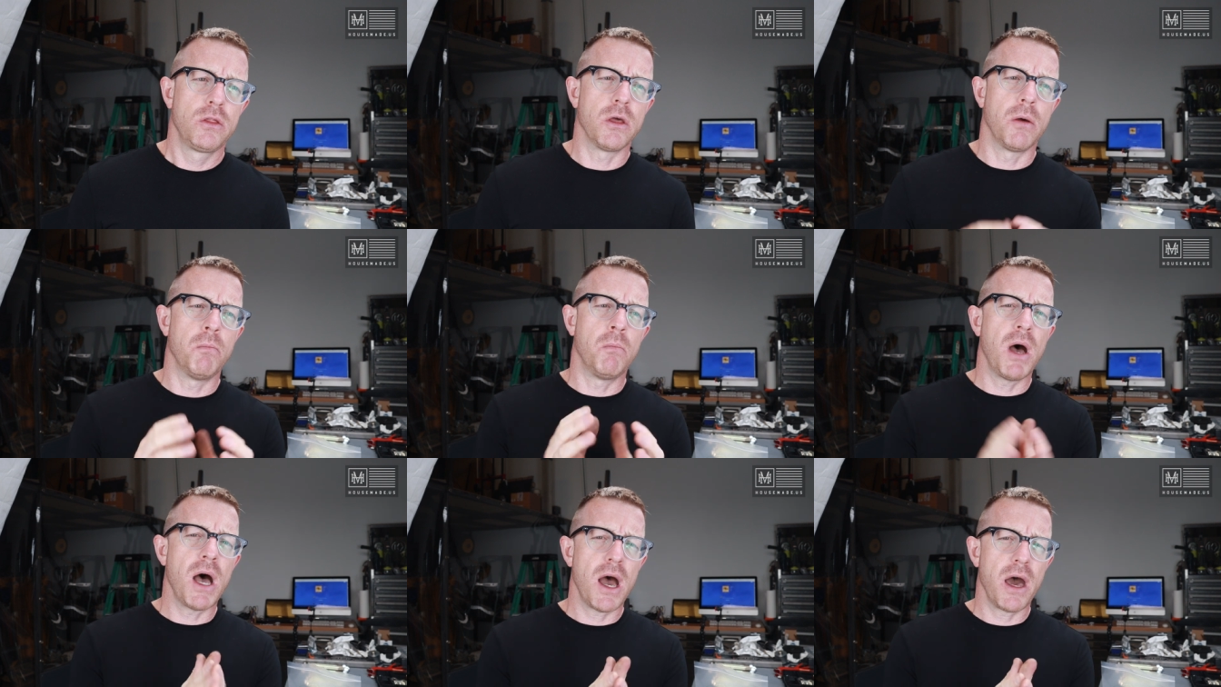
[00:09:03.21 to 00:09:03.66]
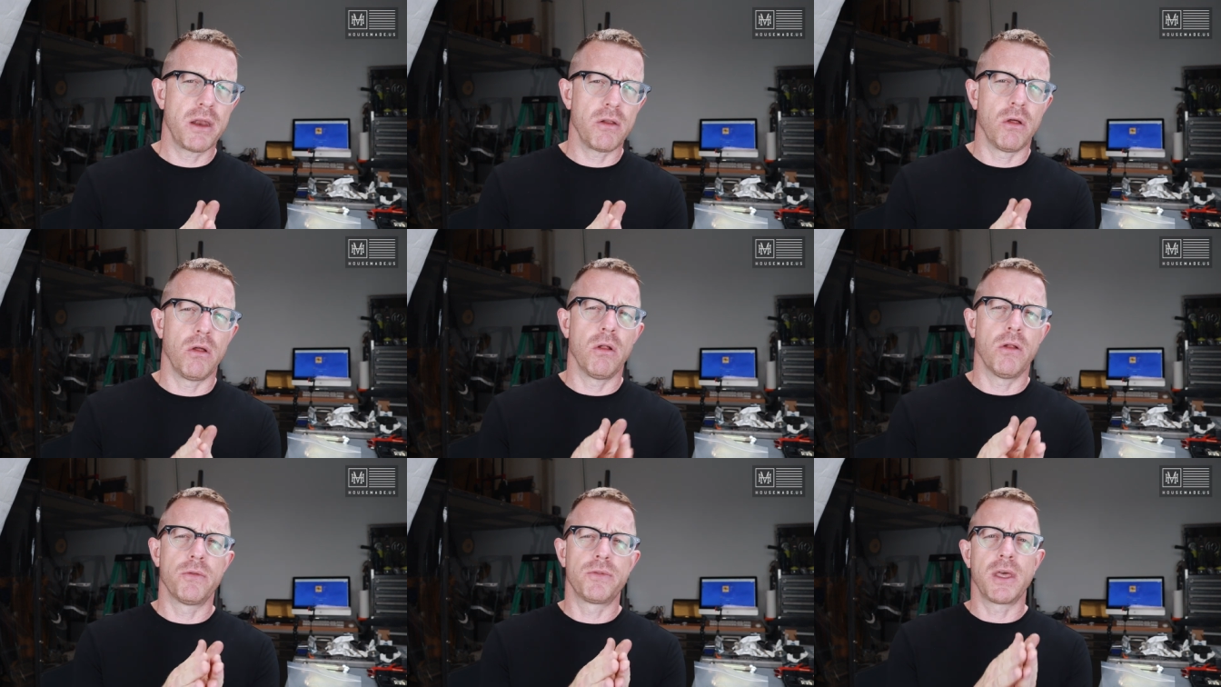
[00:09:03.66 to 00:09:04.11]
the
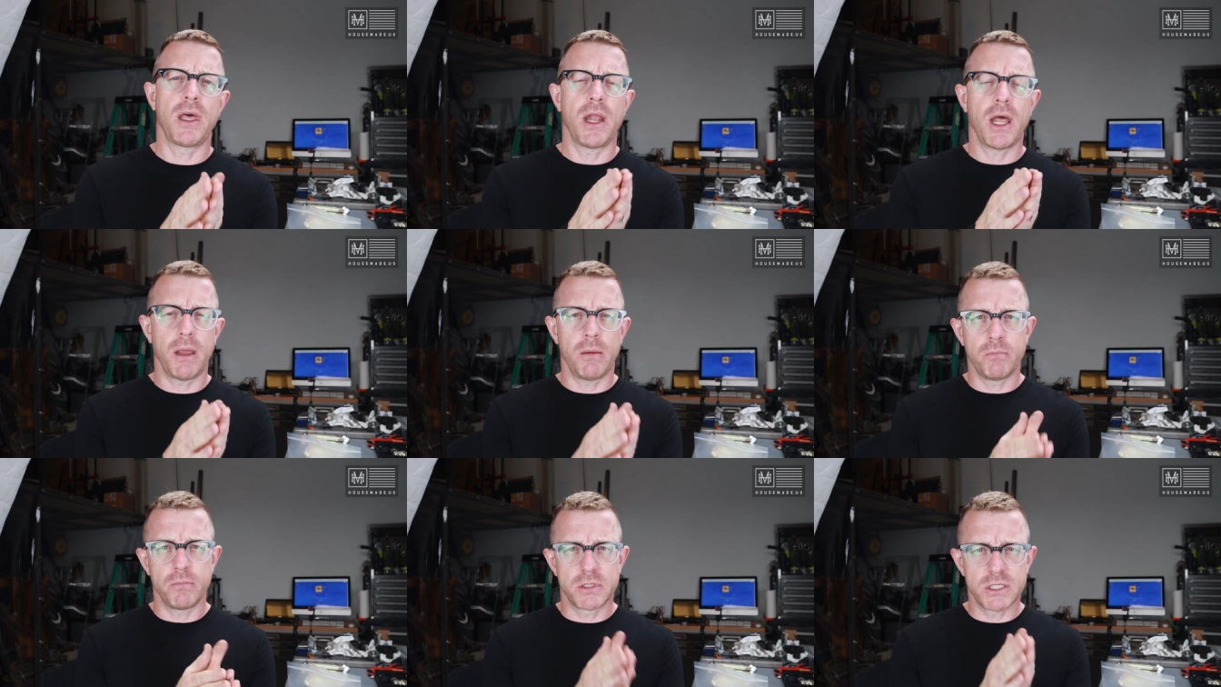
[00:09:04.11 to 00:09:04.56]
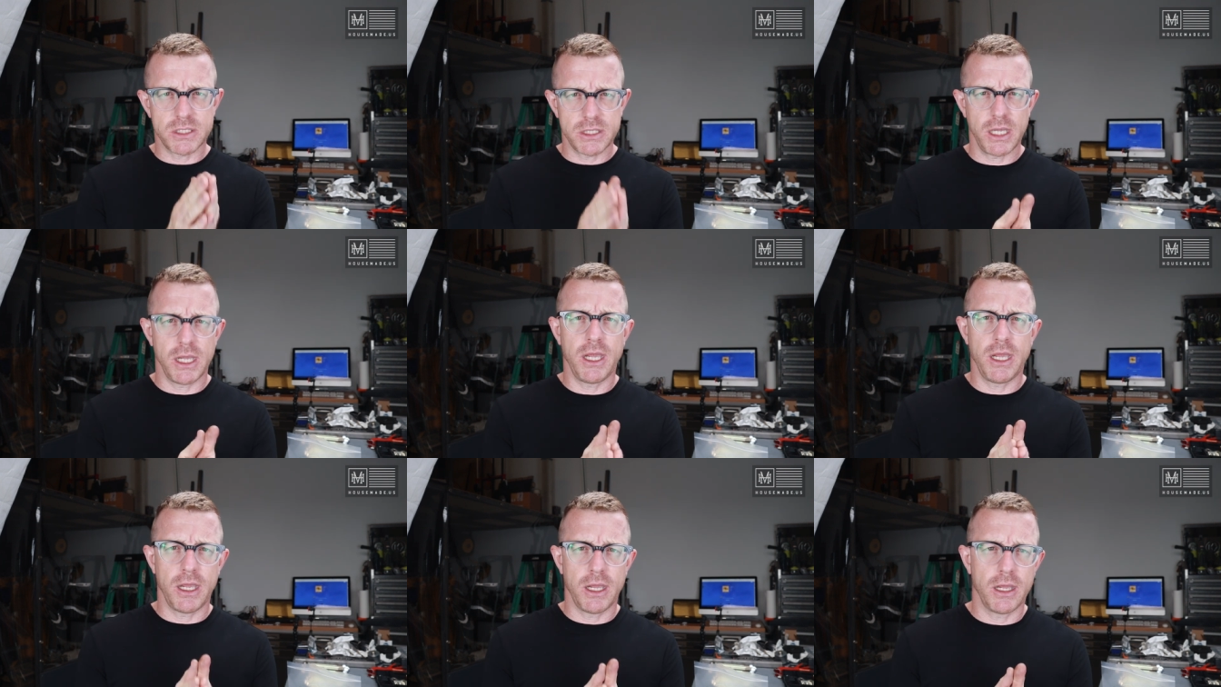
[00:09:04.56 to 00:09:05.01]
model that I'm
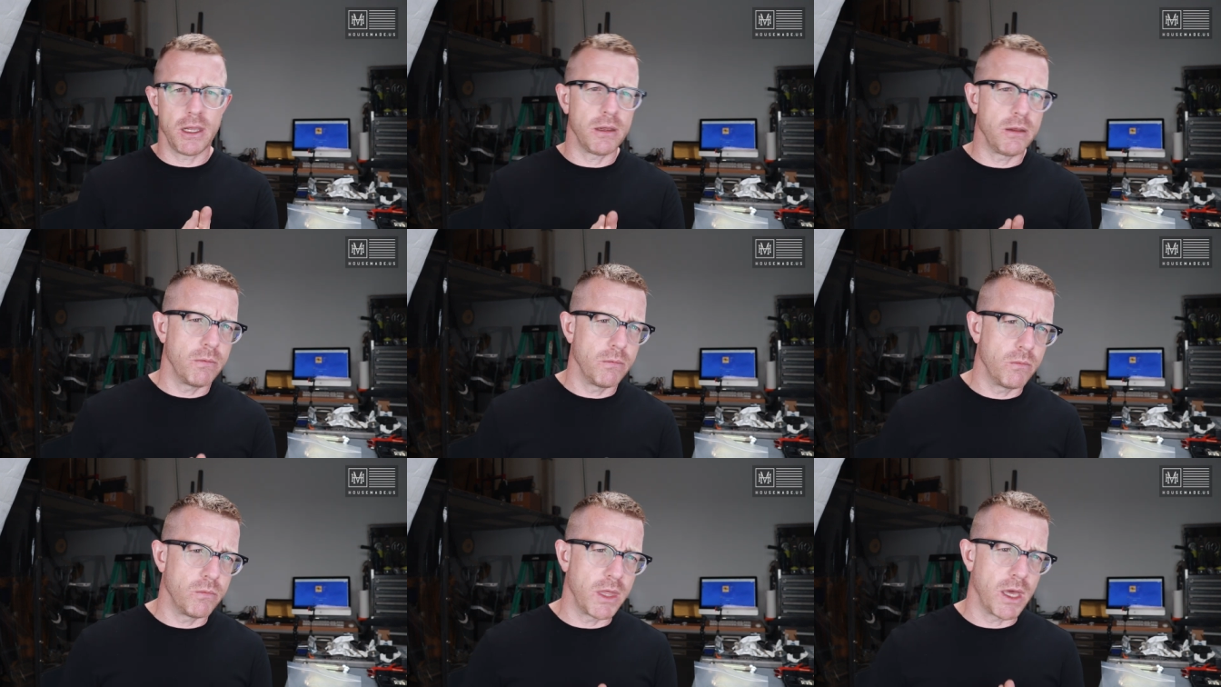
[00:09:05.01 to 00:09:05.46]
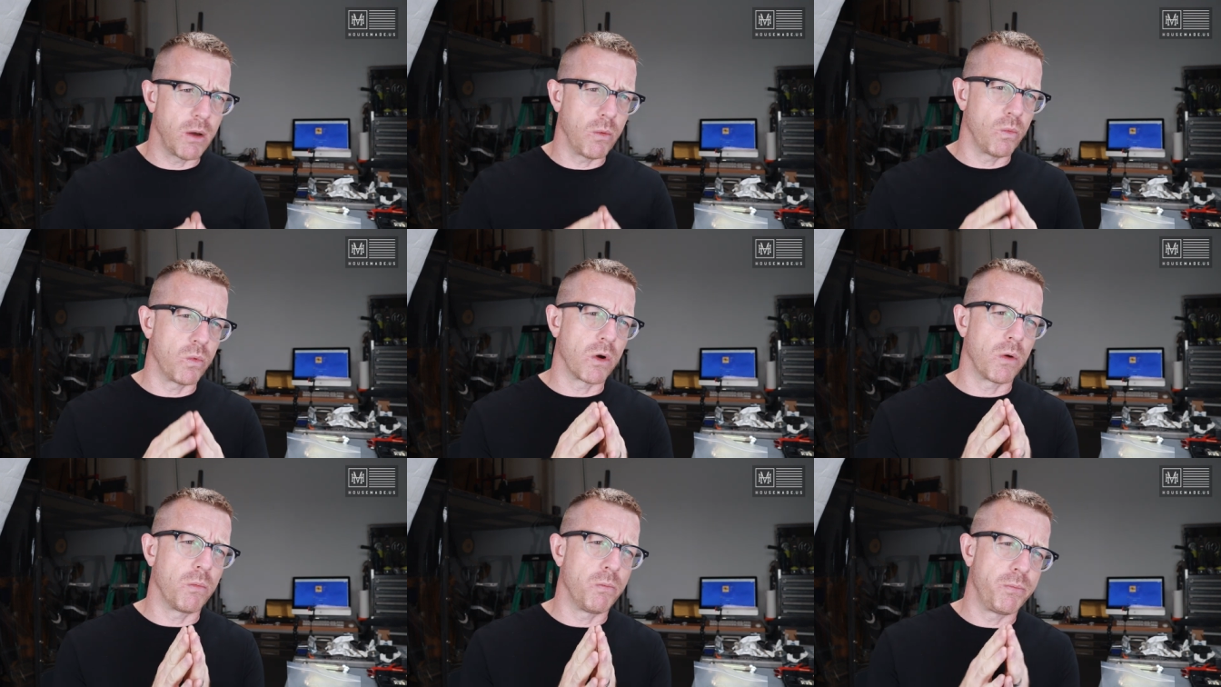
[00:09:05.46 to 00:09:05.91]
seeing
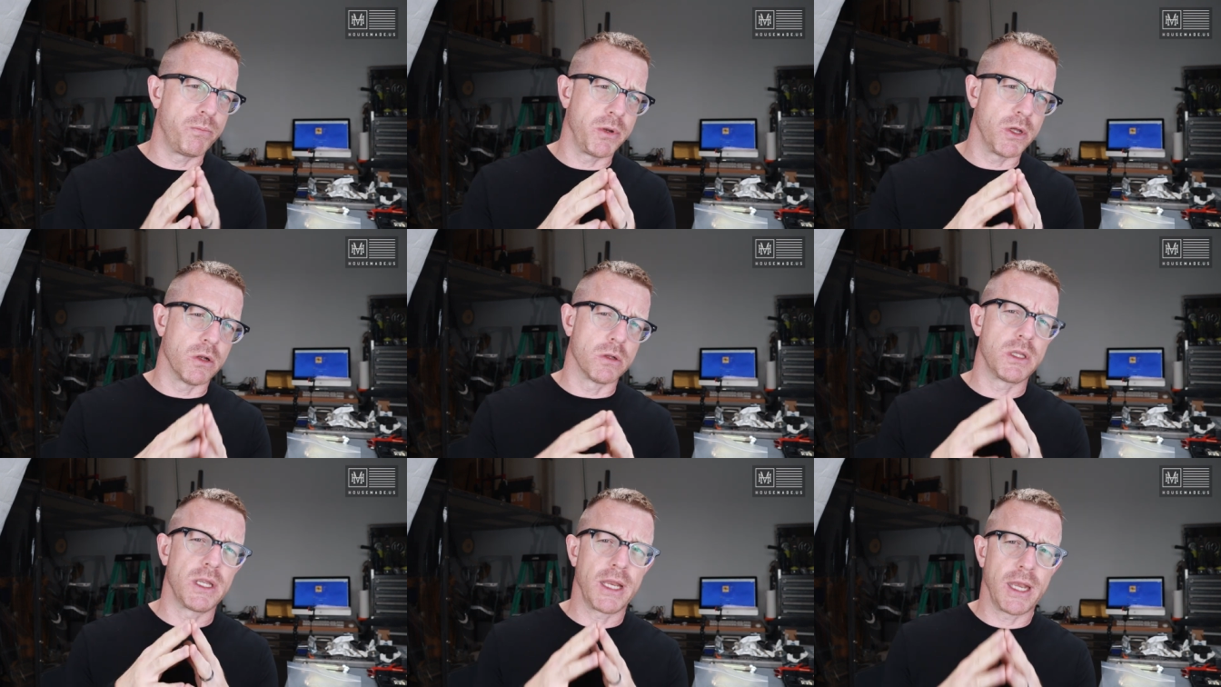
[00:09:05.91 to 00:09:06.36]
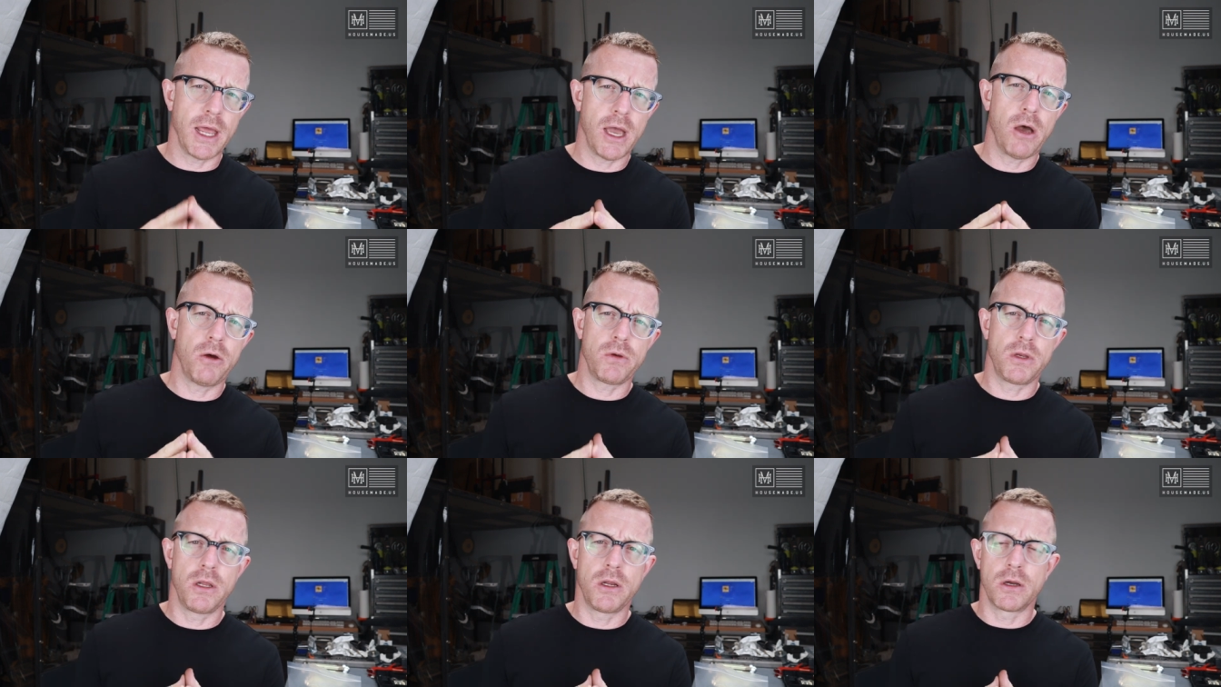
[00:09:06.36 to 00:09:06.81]
that we're building
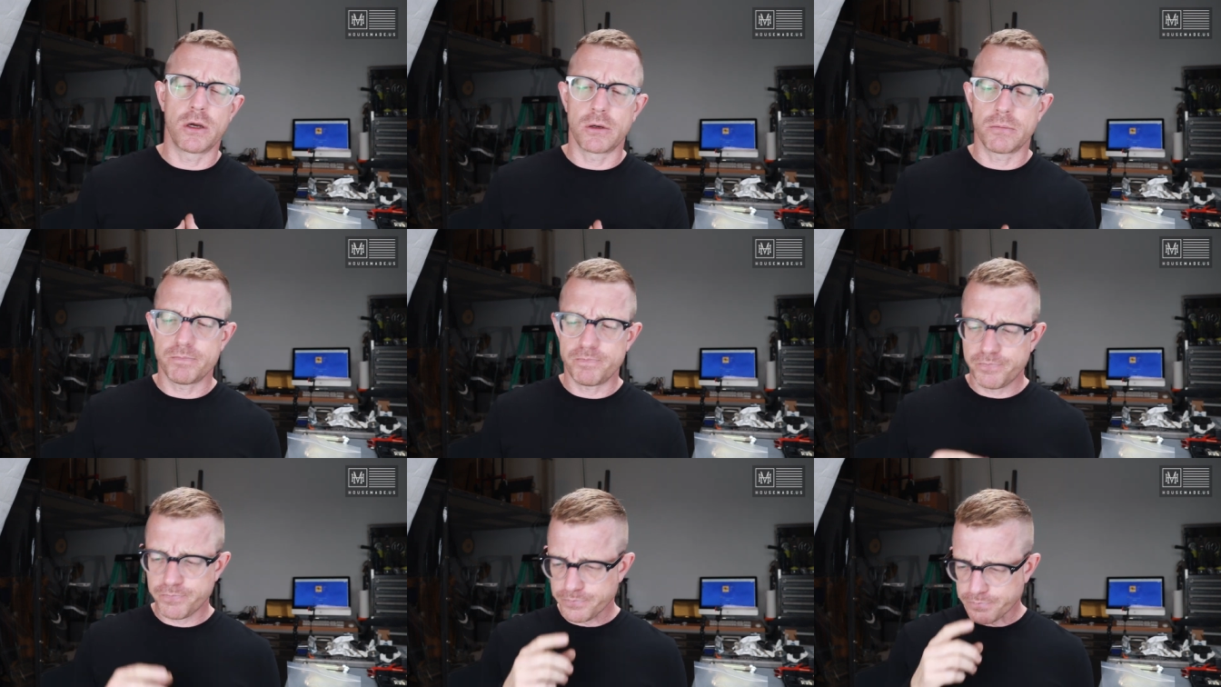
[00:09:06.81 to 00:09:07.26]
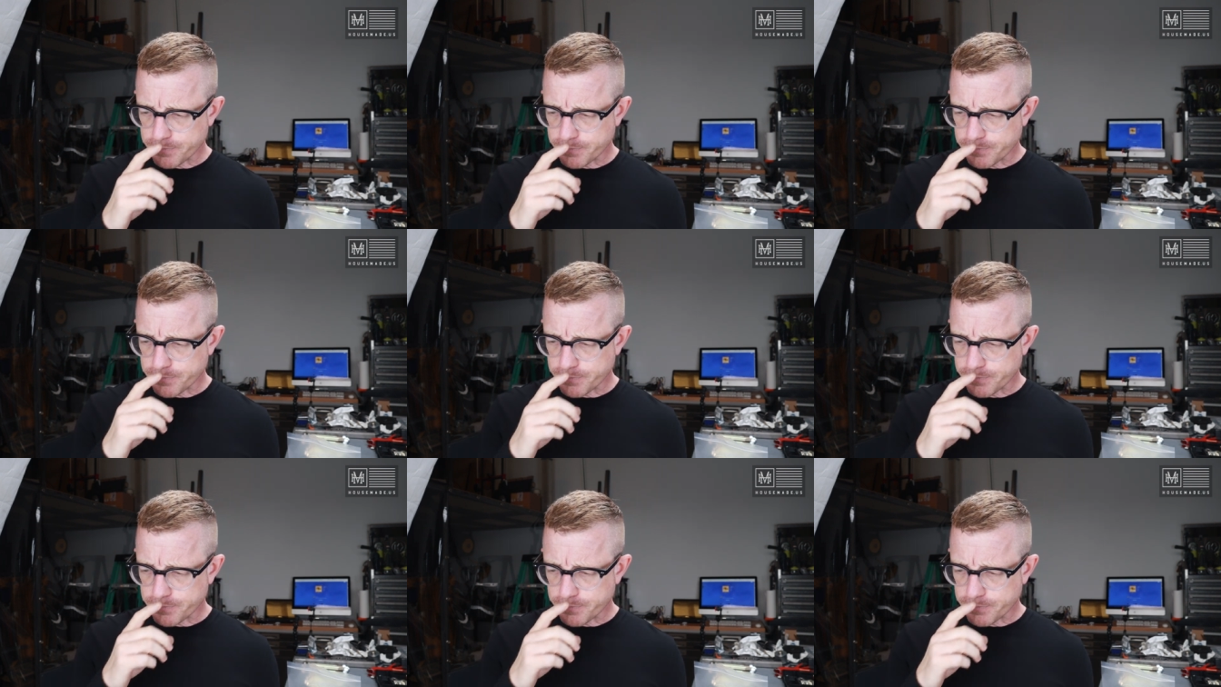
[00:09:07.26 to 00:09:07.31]
out here